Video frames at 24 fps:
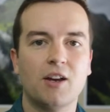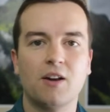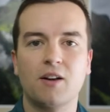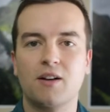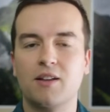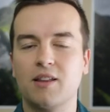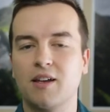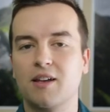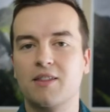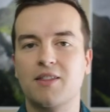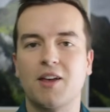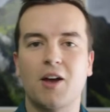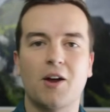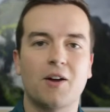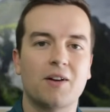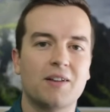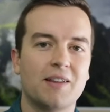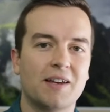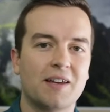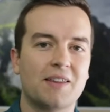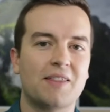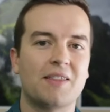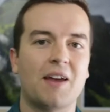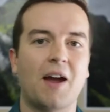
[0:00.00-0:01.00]
here, click there,
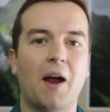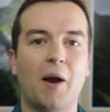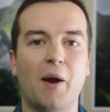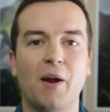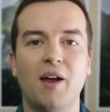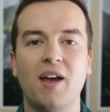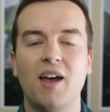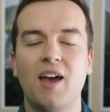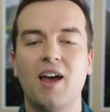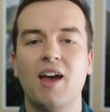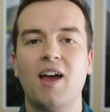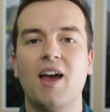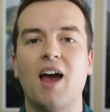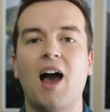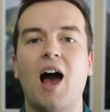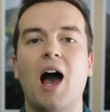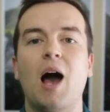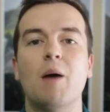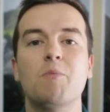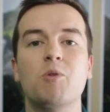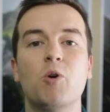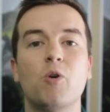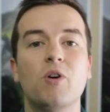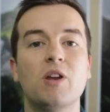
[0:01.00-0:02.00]
click there.
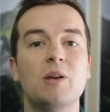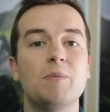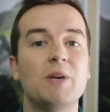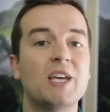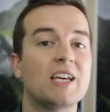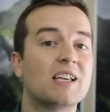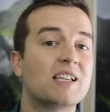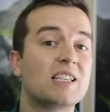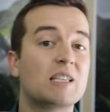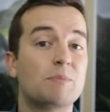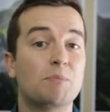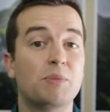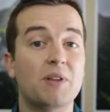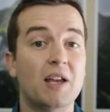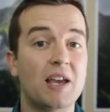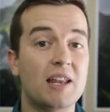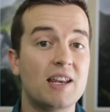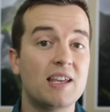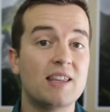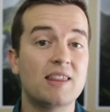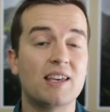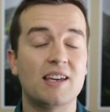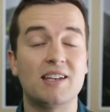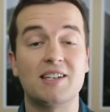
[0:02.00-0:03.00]
I'm going to be
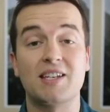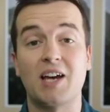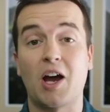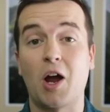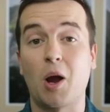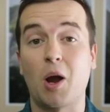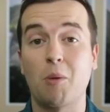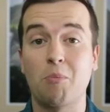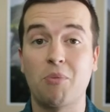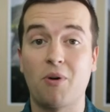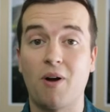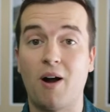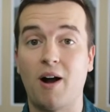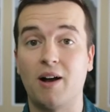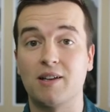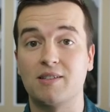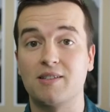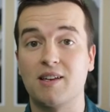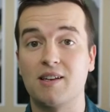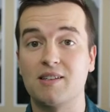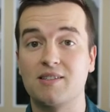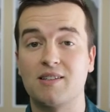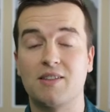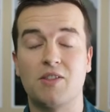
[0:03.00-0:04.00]
explaining the entire
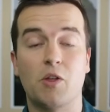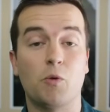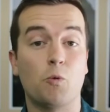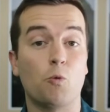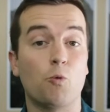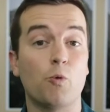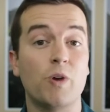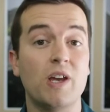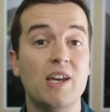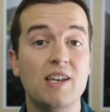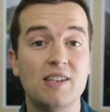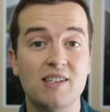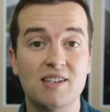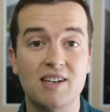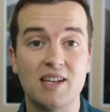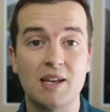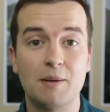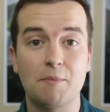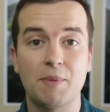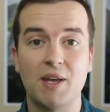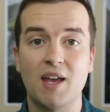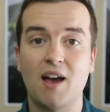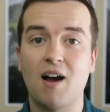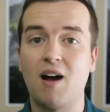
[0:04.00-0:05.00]
process and the
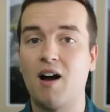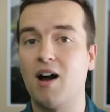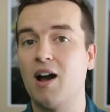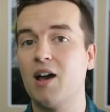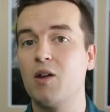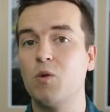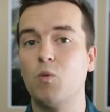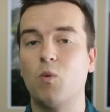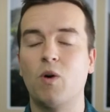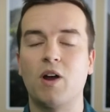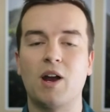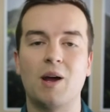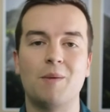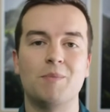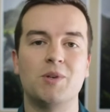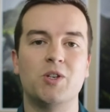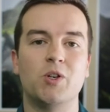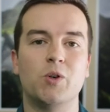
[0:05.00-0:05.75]
reasoning behind what I'm